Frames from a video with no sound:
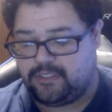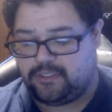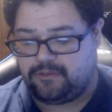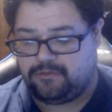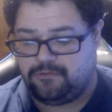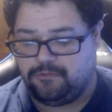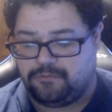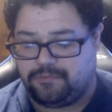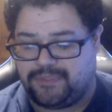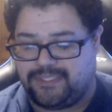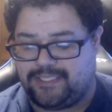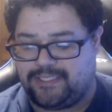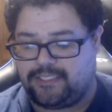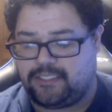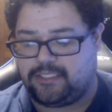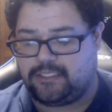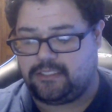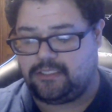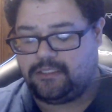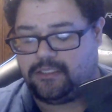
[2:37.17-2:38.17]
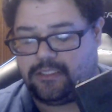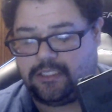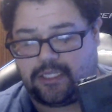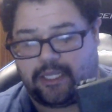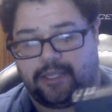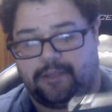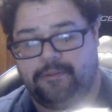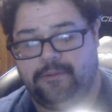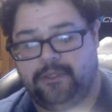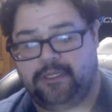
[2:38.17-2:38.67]
Oops.
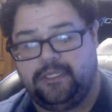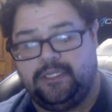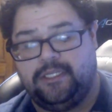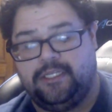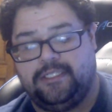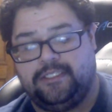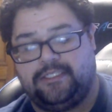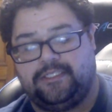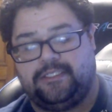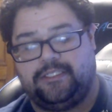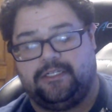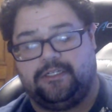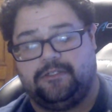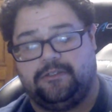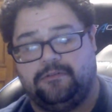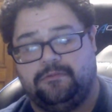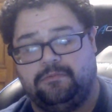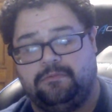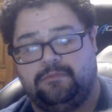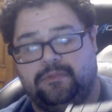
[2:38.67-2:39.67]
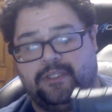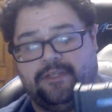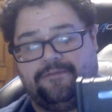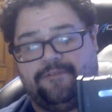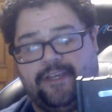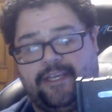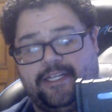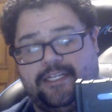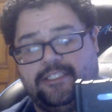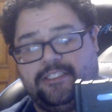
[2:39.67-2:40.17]
Okay. So the
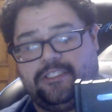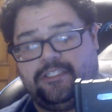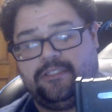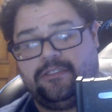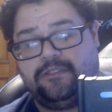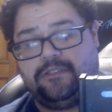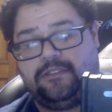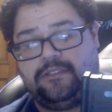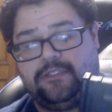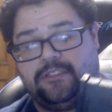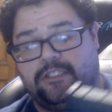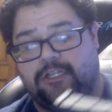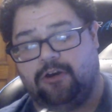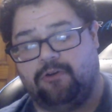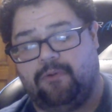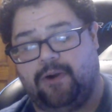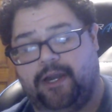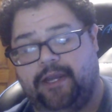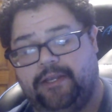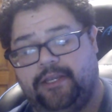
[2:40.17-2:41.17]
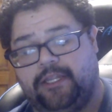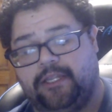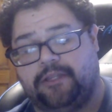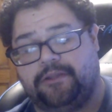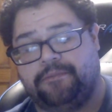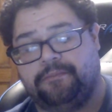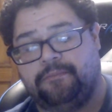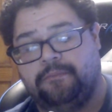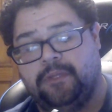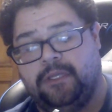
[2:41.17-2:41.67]
advantage, no winding.
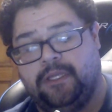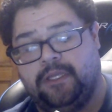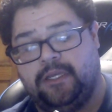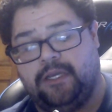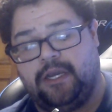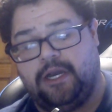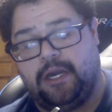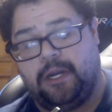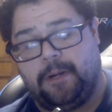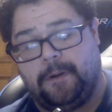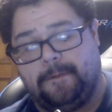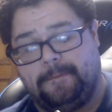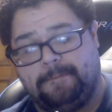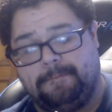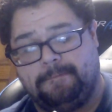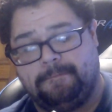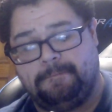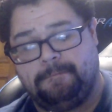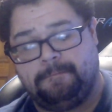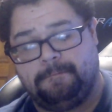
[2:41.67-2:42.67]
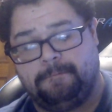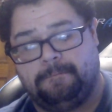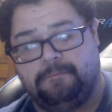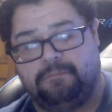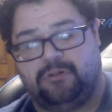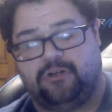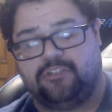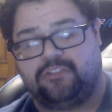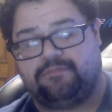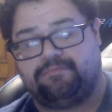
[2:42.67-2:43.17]

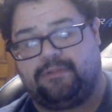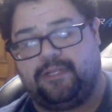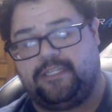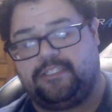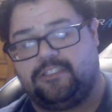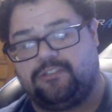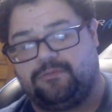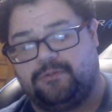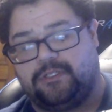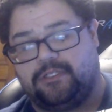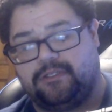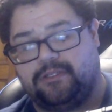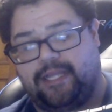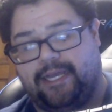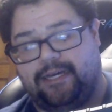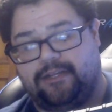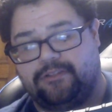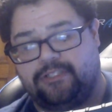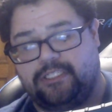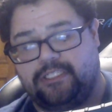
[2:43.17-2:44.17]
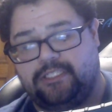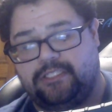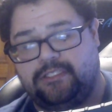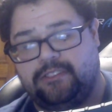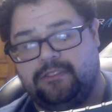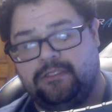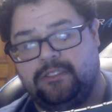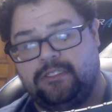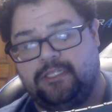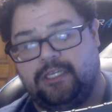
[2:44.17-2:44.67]
Most places will allow these.
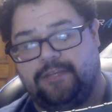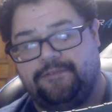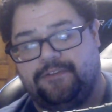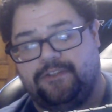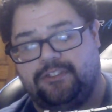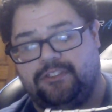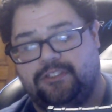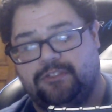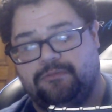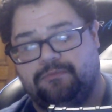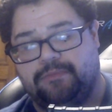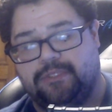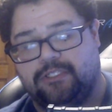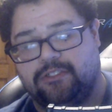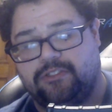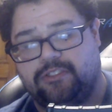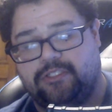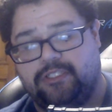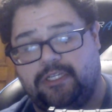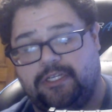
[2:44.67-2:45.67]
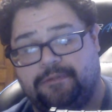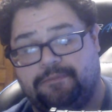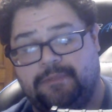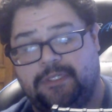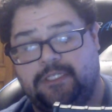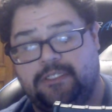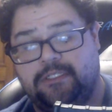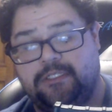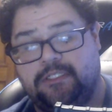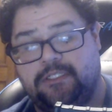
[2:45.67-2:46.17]
If you do milsim,
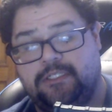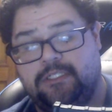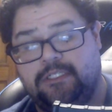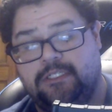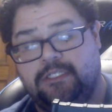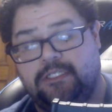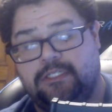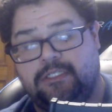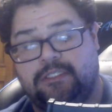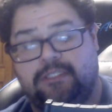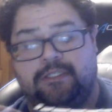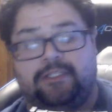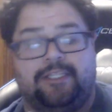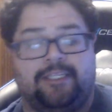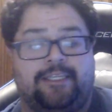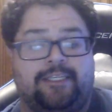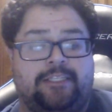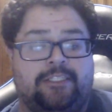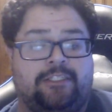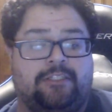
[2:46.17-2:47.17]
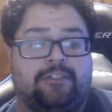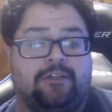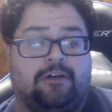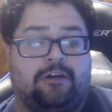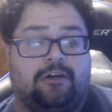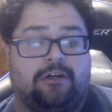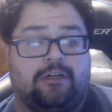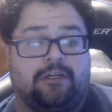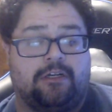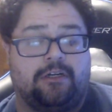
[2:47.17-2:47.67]
these
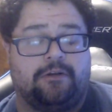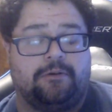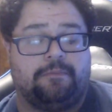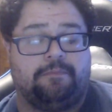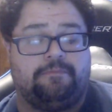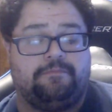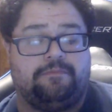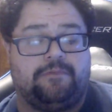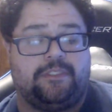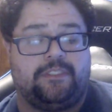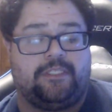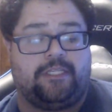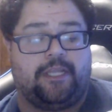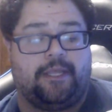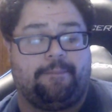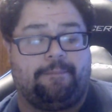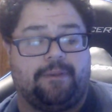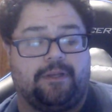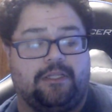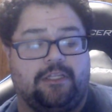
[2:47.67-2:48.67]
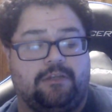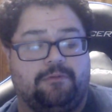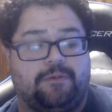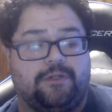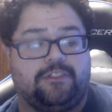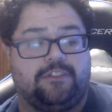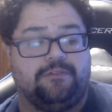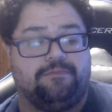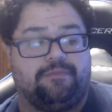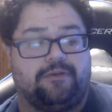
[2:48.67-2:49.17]
are typically
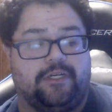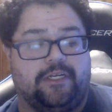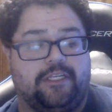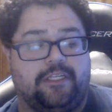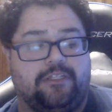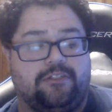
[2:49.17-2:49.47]
what you bring.